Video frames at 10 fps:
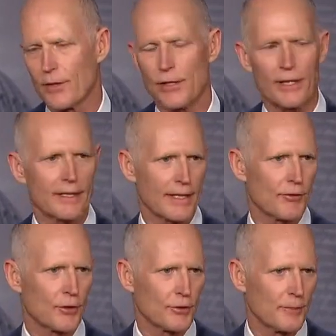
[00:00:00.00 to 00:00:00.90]
you think they'd give
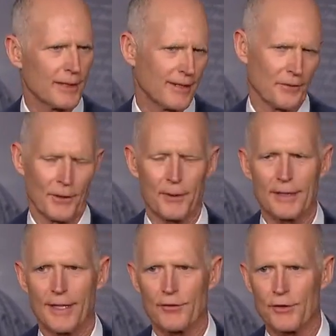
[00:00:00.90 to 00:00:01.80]
it to me? No, they wouldn't
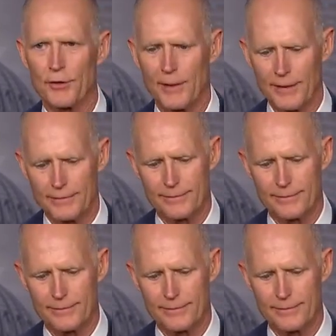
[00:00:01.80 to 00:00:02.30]
have given it to me.